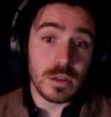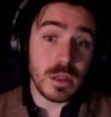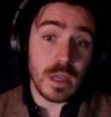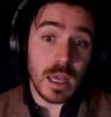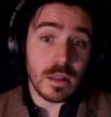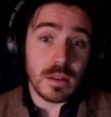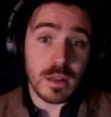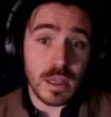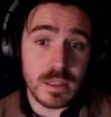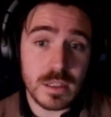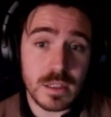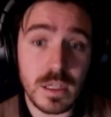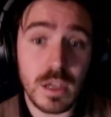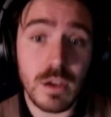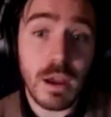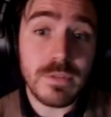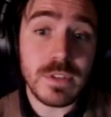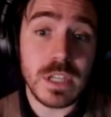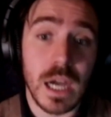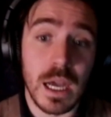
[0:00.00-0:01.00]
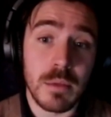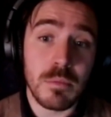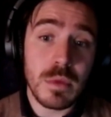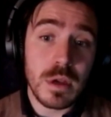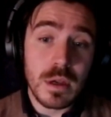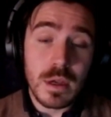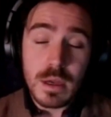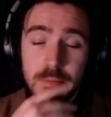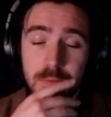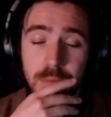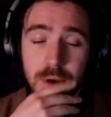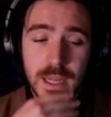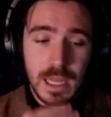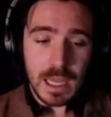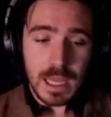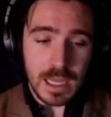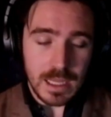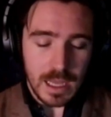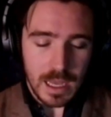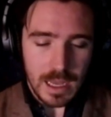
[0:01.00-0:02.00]
Yeah, you have time. But
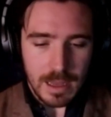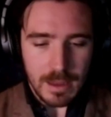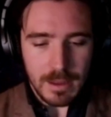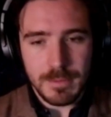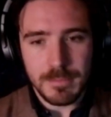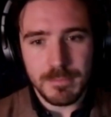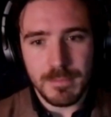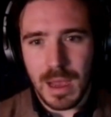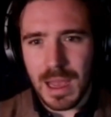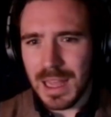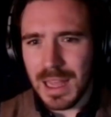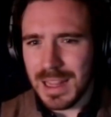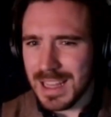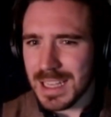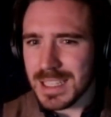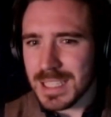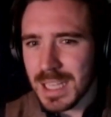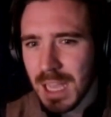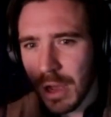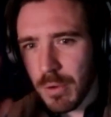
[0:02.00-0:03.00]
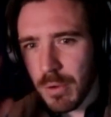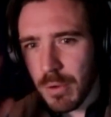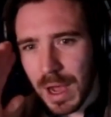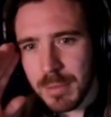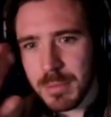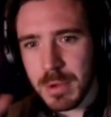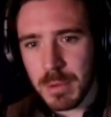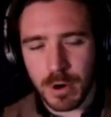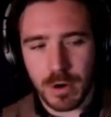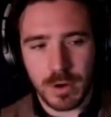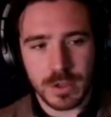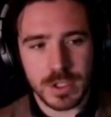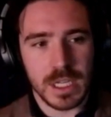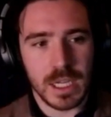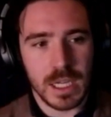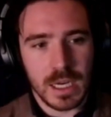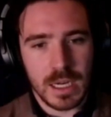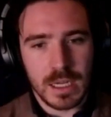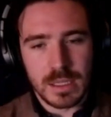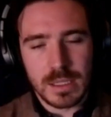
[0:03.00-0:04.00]
that's how I'm
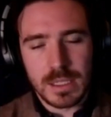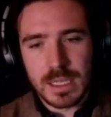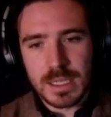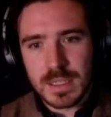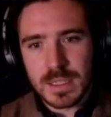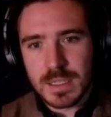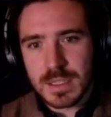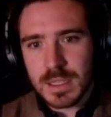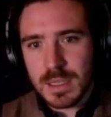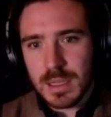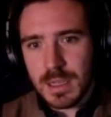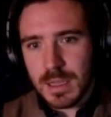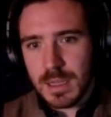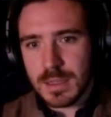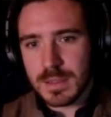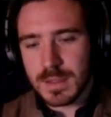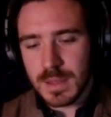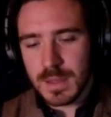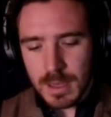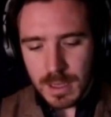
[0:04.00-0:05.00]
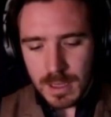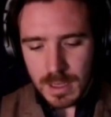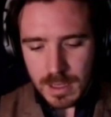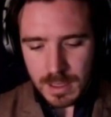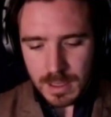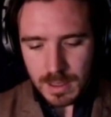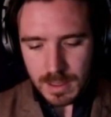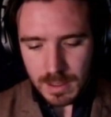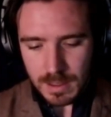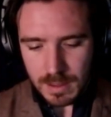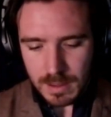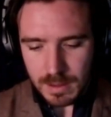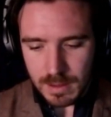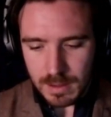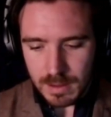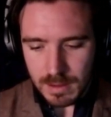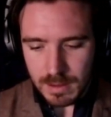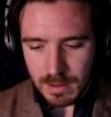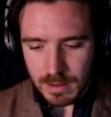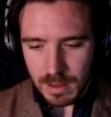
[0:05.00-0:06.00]
approaching it, at least, is
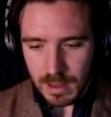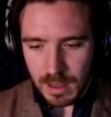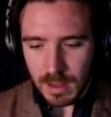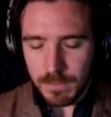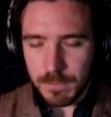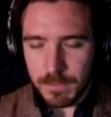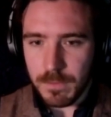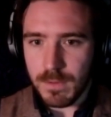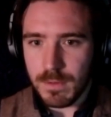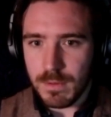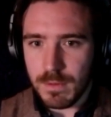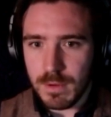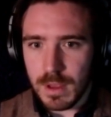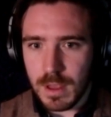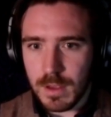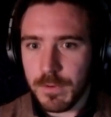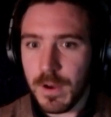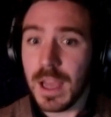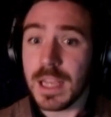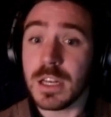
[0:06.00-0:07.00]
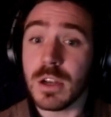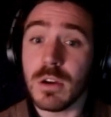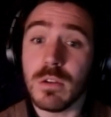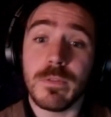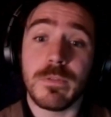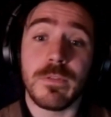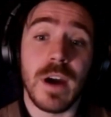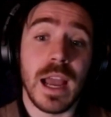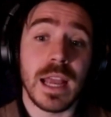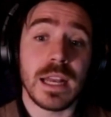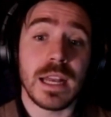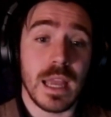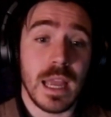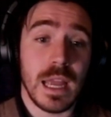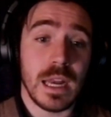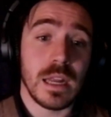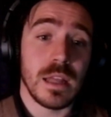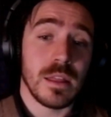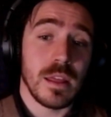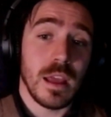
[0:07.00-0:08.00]
if I don't find
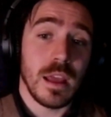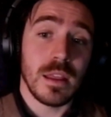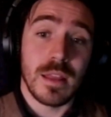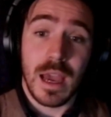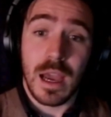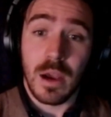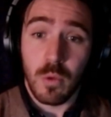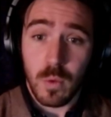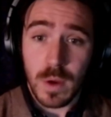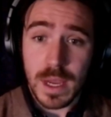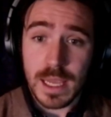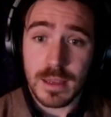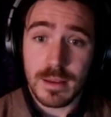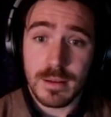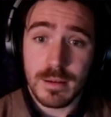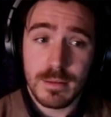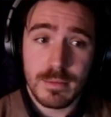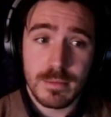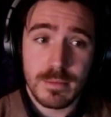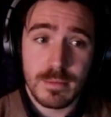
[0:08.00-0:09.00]
anything that week